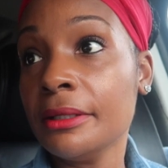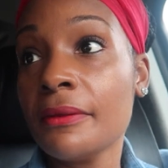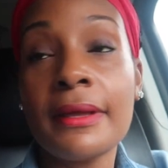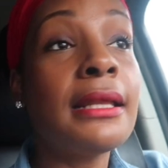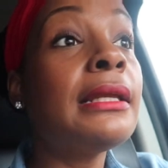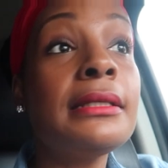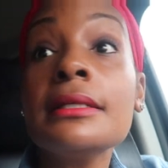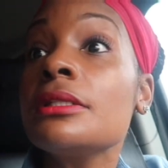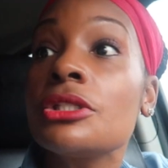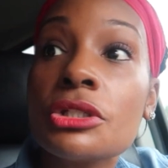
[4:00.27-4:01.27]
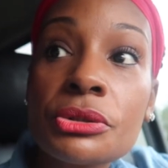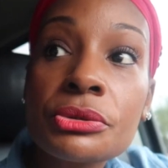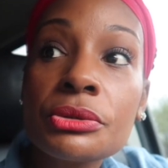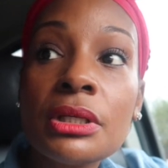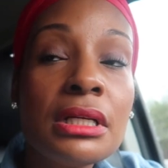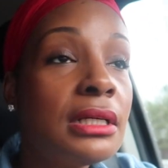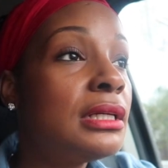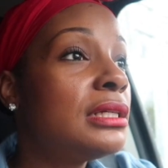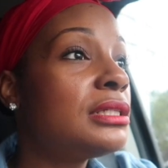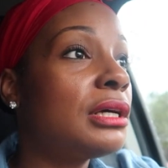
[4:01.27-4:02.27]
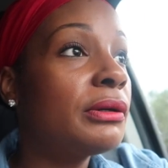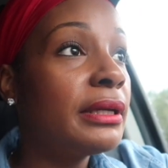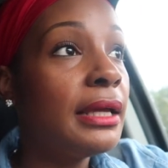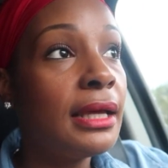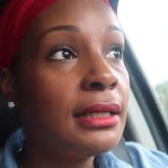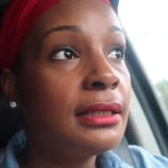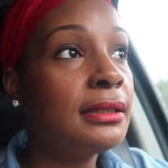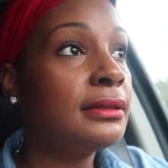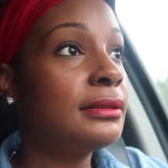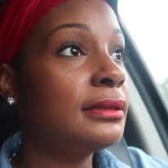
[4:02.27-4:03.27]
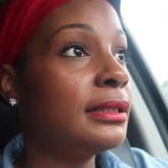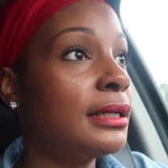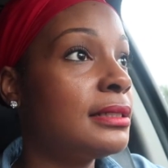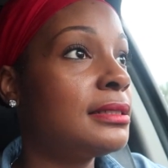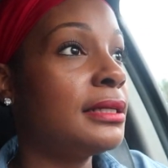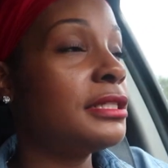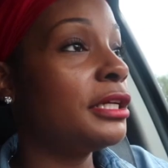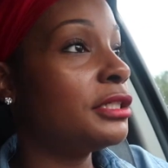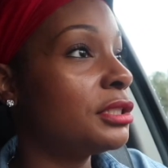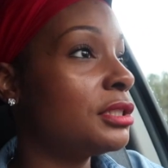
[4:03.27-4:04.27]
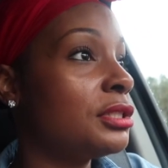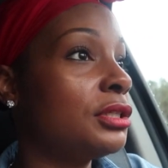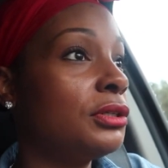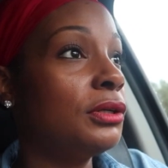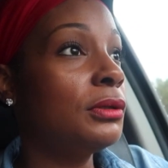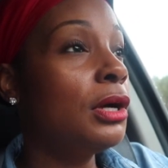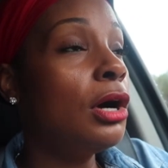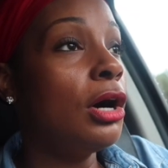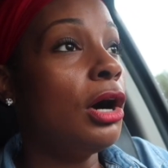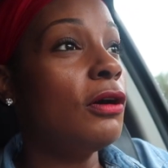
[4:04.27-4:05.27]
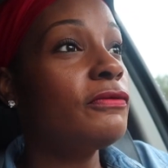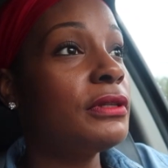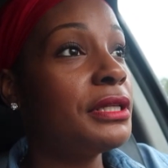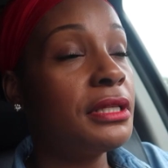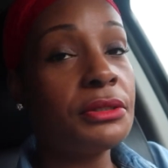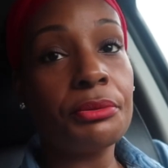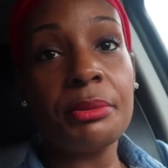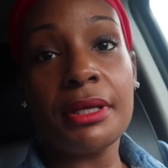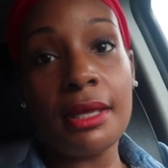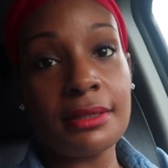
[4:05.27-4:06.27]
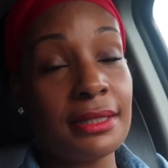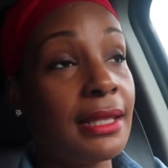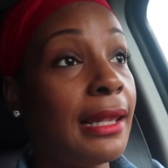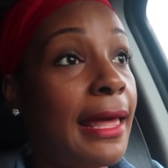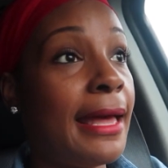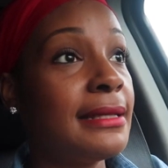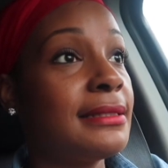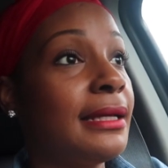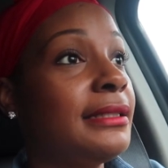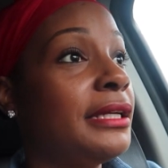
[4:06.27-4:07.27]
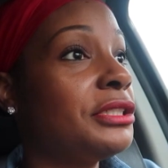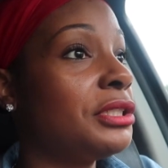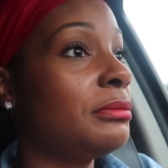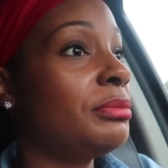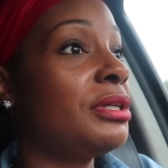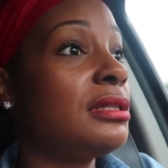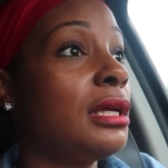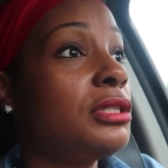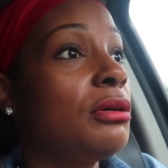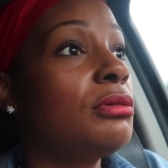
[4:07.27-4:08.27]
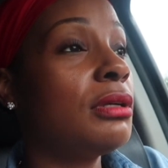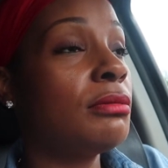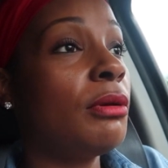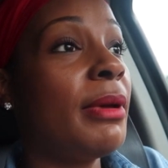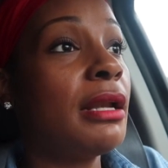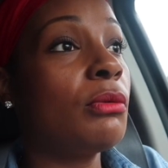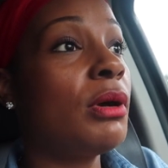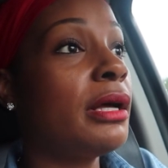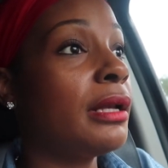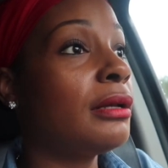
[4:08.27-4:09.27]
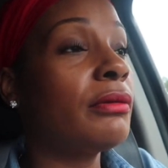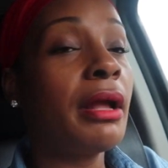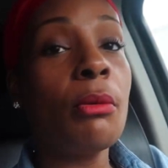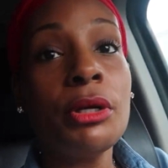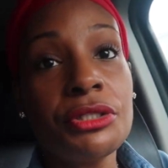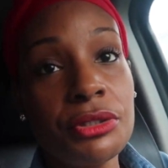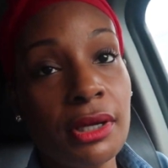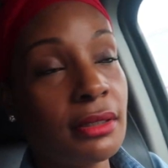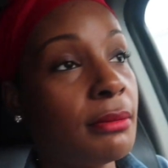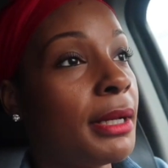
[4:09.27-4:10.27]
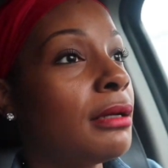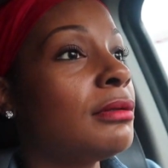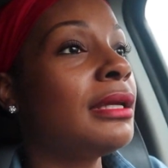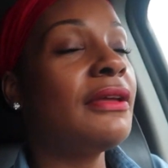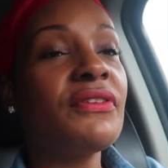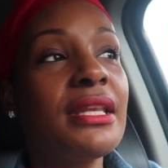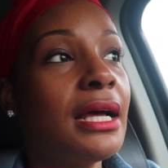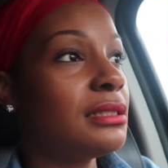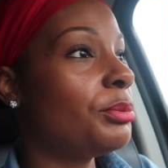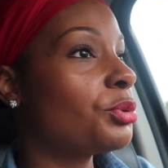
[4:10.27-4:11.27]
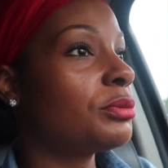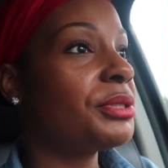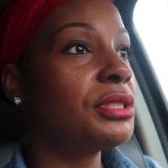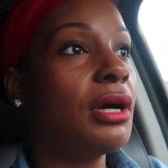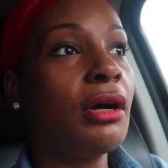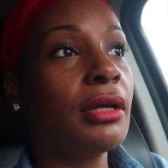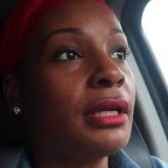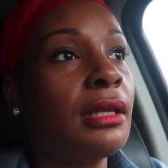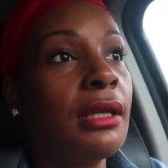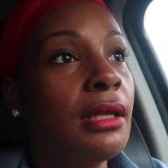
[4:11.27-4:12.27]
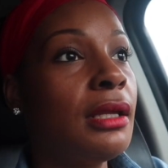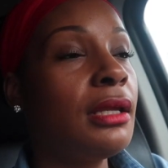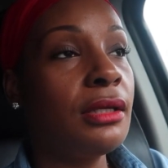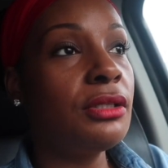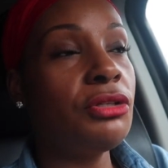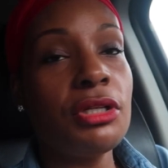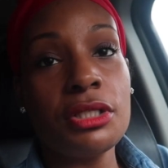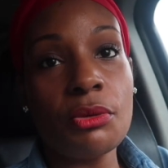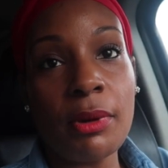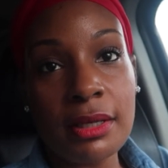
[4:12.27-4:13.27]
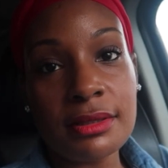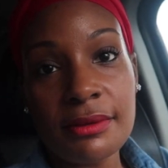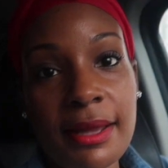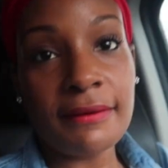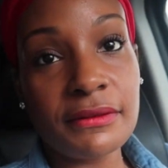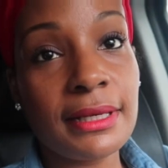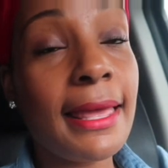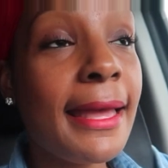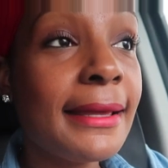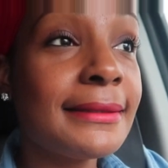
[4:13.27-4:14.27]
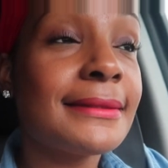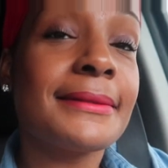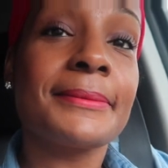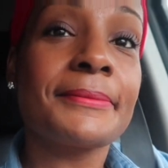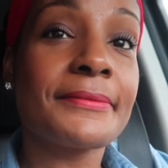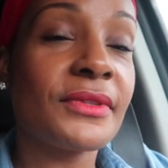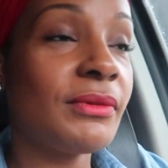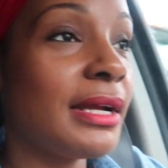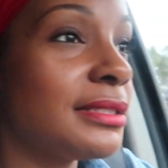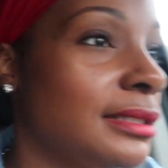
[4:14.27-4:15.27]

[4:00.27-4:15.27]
know that. He does too. So he got a citation. So hopefully this will be his last citation, because I told him no matter what, I don't care what you're talking about, if you're not supposed to be talking, you need to wait until after class. Right,